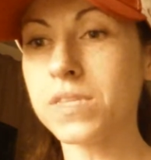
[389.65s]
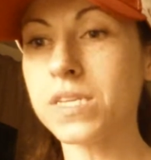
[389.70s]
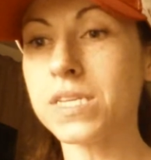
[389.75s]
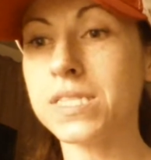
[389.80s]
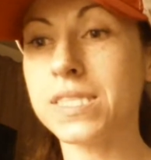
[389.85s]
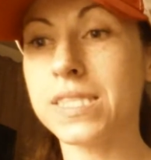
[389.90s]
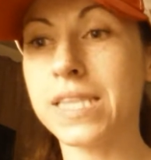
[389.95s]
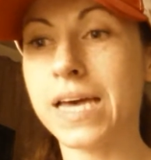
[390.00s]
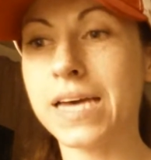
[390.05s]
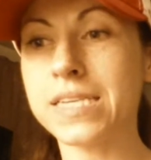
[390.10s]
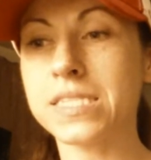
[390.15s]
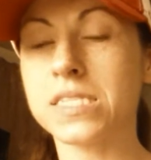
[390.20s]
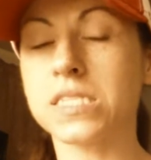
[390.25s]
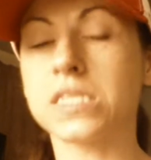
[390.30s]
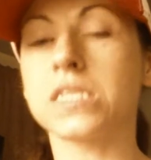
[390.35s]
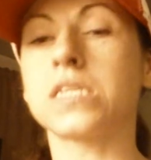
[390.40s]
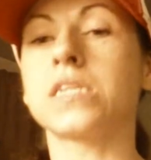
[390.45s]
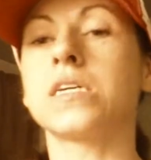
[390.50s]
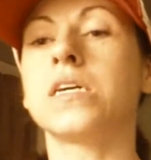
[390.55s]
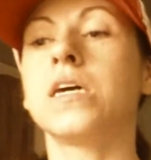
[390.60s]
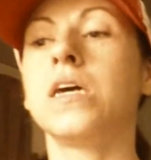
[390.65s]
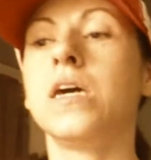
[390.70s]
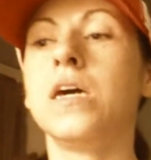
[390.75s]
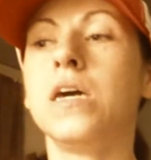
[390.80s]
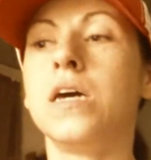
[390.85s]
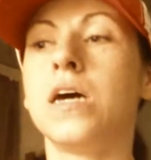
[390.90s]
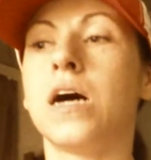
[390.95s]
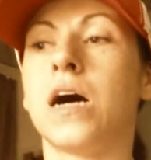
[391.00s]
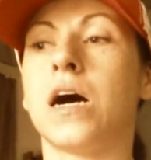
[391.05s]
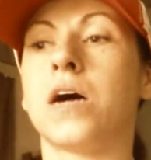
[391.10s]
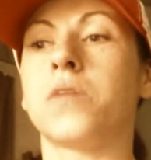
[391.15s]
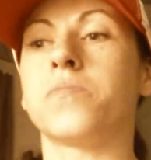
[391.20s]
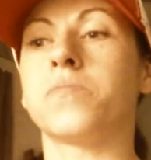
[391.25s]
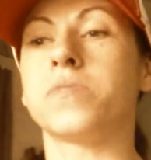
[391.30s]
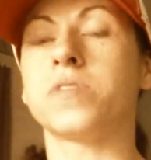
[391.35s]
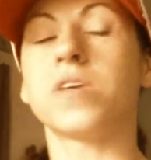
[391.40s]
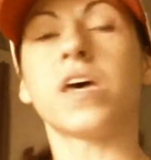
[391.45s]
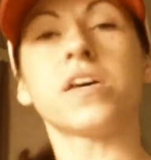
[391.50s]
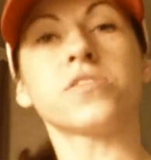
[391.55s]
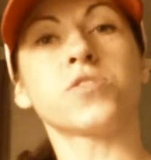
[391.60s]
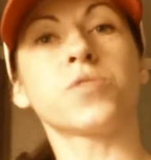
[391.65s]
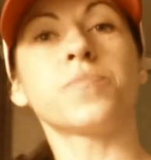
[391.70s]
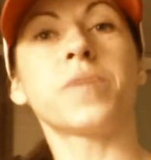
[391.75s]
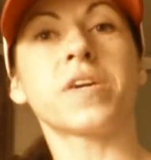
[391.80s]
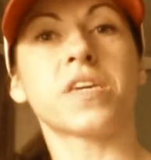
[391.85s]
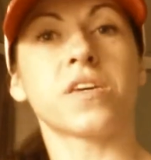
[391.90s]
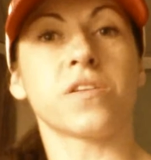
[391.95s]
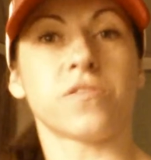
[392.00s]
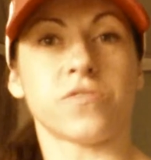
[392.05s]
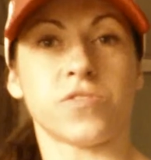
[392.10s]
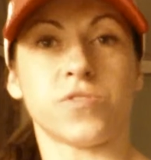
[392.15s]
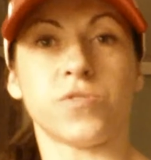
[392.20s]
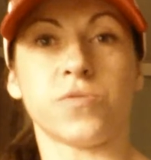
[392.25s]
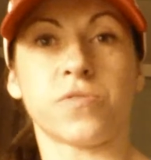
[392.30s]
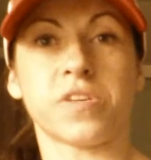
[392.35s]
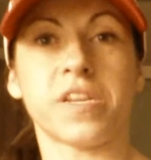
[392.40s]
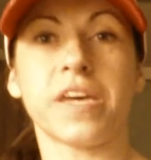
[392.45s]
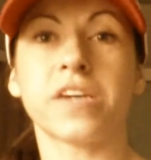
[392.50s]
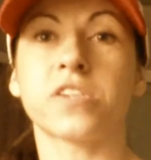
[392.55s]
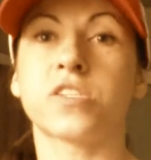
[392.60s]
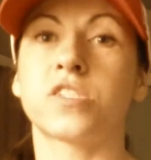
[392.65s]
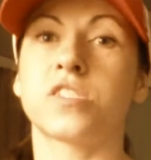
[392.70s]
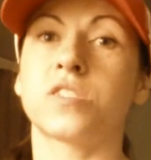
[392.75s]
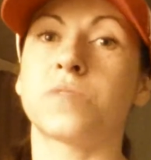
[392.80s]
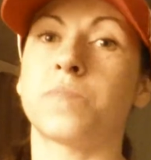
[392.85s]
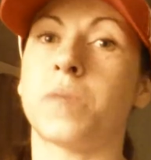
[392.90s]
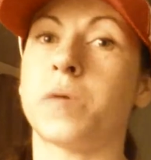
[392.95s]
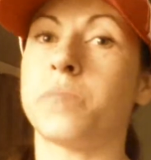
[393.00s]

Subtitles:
And lastly, as you're making all these new connections,